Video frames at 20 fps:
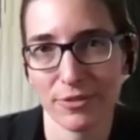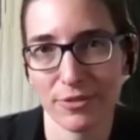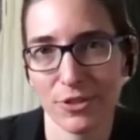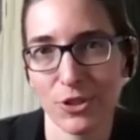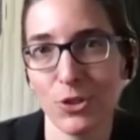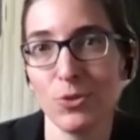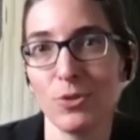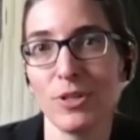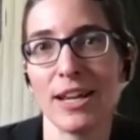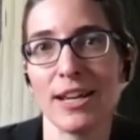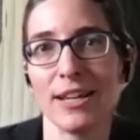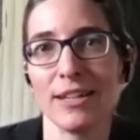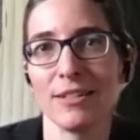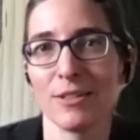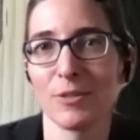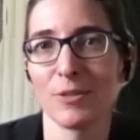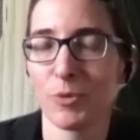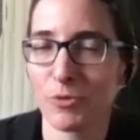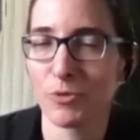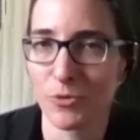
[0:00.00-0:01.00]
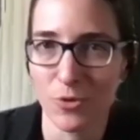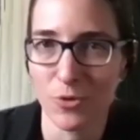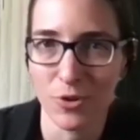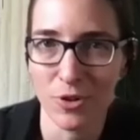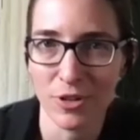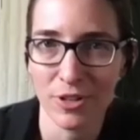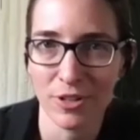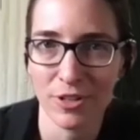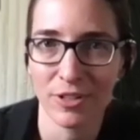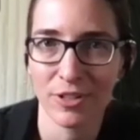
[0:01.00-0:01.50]
two days
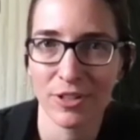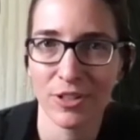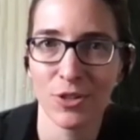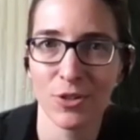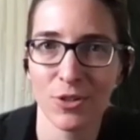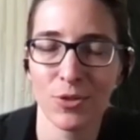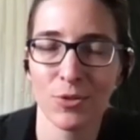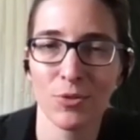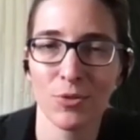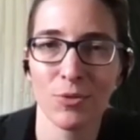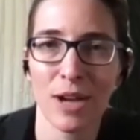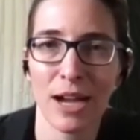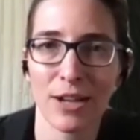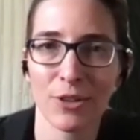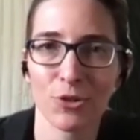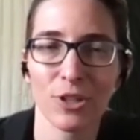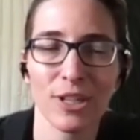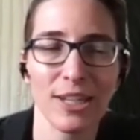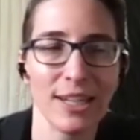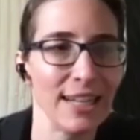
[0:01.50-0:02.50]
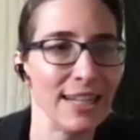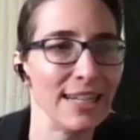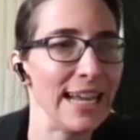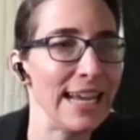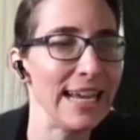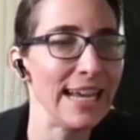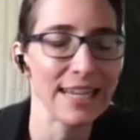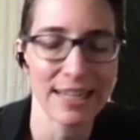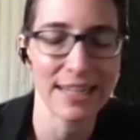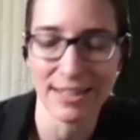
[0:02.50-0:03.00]
before you actually get
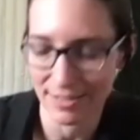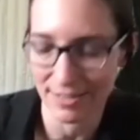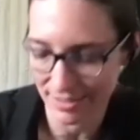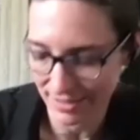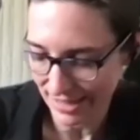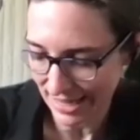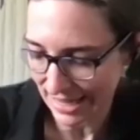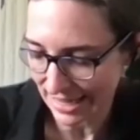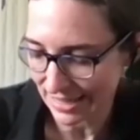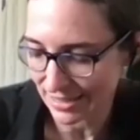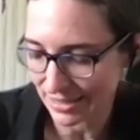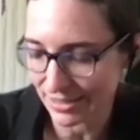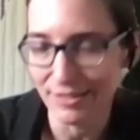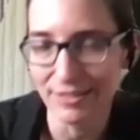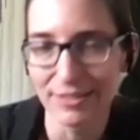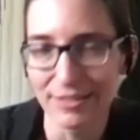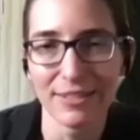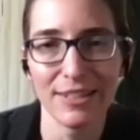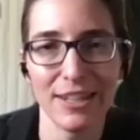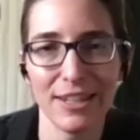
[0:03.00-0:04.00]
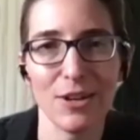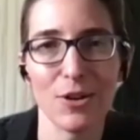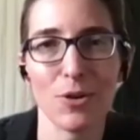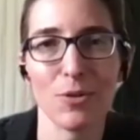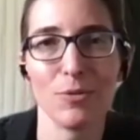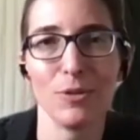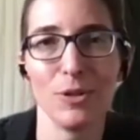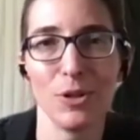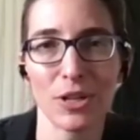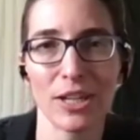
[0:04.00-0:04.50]
naked and you sure.
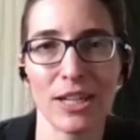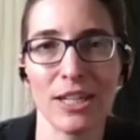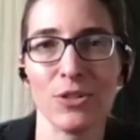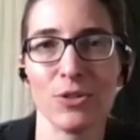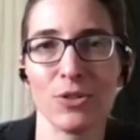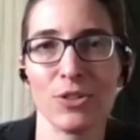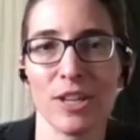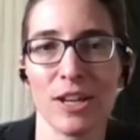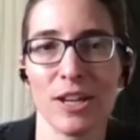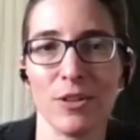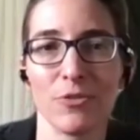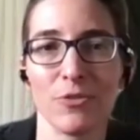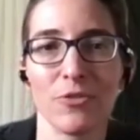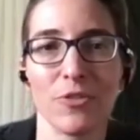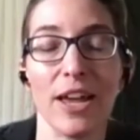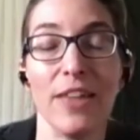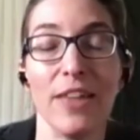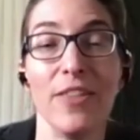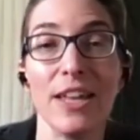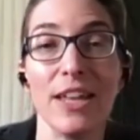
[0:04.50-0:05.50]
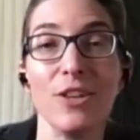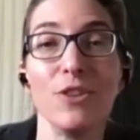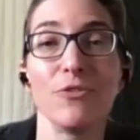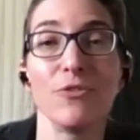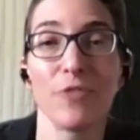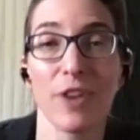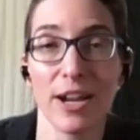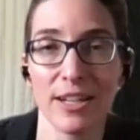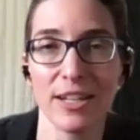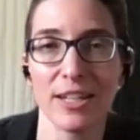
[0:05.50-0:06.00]
know, look yeah. at yourself. And then you
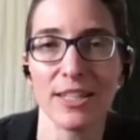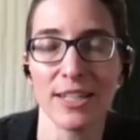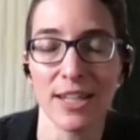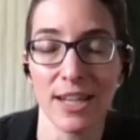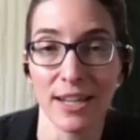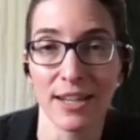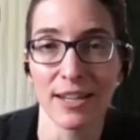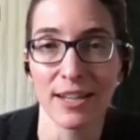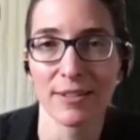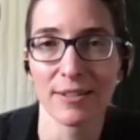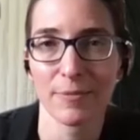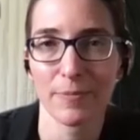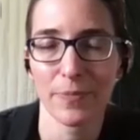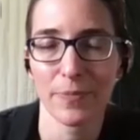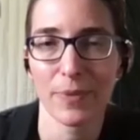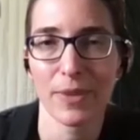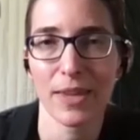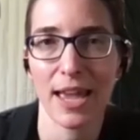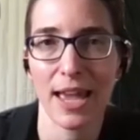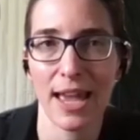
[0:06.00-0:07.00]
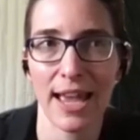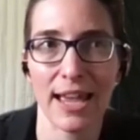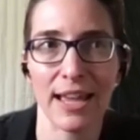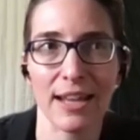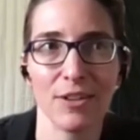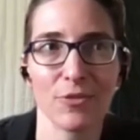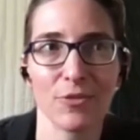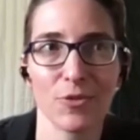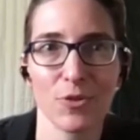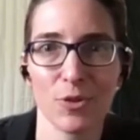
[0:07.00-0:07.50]
find a tick.
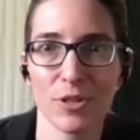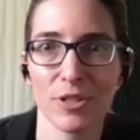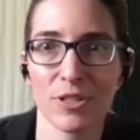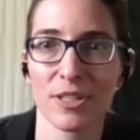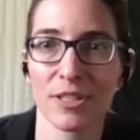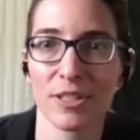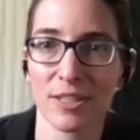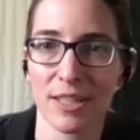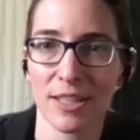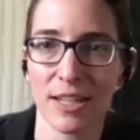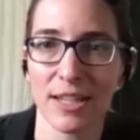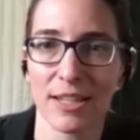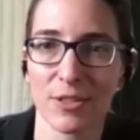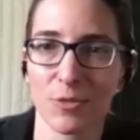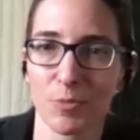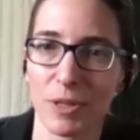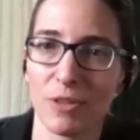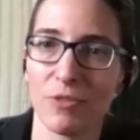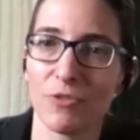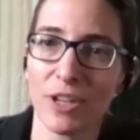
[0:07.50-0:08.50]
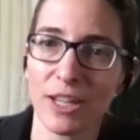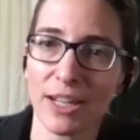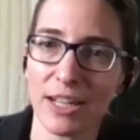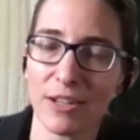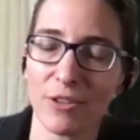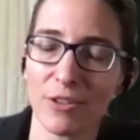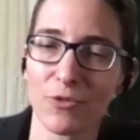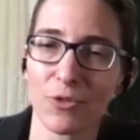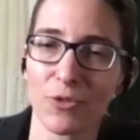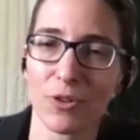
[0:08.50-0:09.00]
And of course, this thing has been
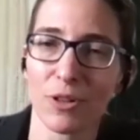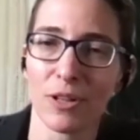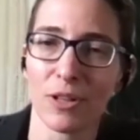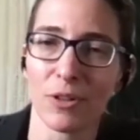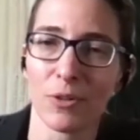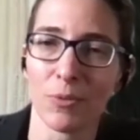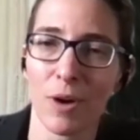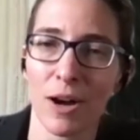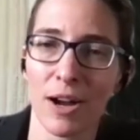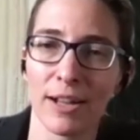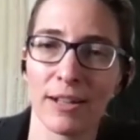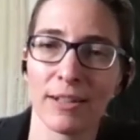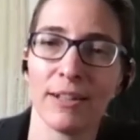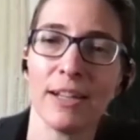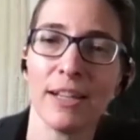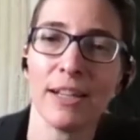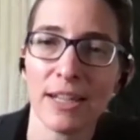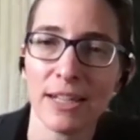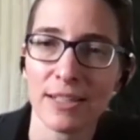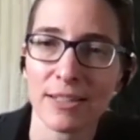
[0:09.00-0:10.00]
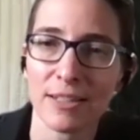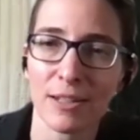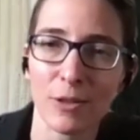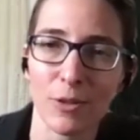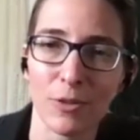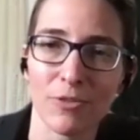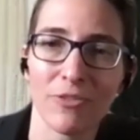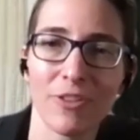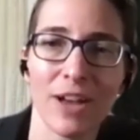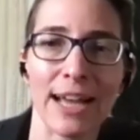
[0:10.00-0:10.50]
feeding for a little while. It's a
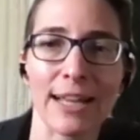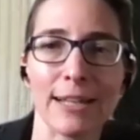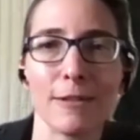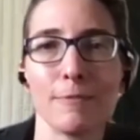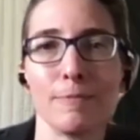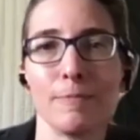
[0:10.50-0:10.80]
little fat.